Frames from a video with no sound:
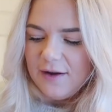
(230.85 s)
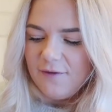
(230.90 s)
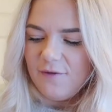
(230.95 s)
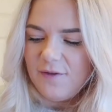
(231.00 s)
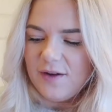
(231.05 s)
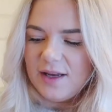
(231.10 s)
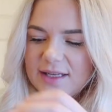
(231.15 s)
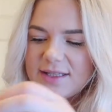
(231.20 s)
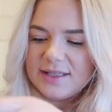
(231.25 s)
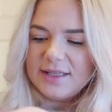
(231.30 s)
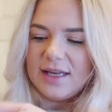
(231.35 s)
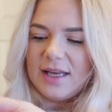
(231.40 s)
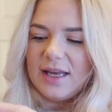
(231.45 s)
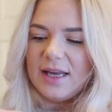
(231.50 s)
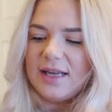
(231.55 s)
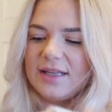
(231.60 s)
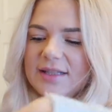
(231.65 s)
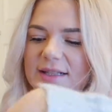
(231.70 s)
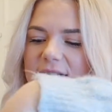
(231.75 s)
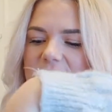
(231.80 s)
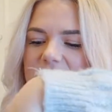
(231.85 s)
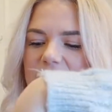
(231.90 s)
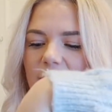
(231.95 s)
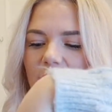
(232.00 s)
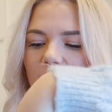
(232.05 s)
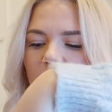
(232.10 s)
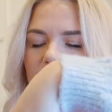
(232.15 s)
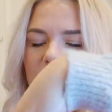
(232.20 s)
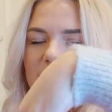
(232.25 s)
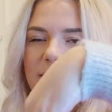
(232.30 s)
This is a
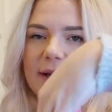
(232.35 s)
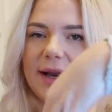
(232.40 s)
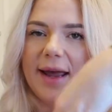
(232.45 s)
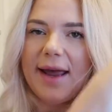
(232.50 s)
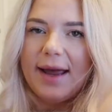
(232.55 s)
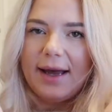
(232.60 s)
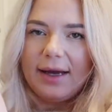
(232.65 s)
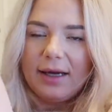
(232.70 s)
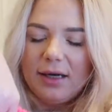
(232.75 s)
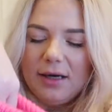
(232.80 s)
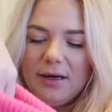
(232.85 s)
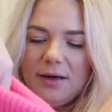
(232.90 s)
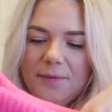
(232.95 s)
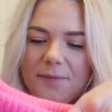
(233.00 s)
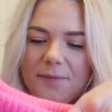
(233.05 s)
roll neck